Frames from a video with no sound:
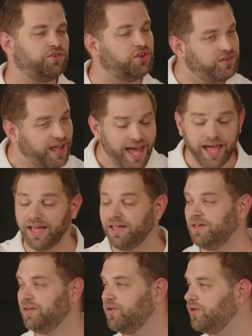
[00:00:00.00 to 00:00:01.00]

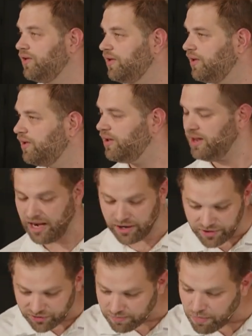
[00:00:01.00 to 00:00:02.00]
today,
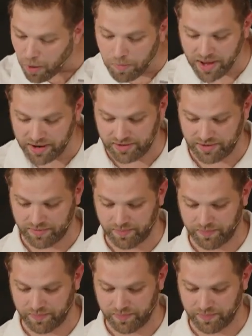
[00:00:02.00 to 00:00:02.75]
in this moment.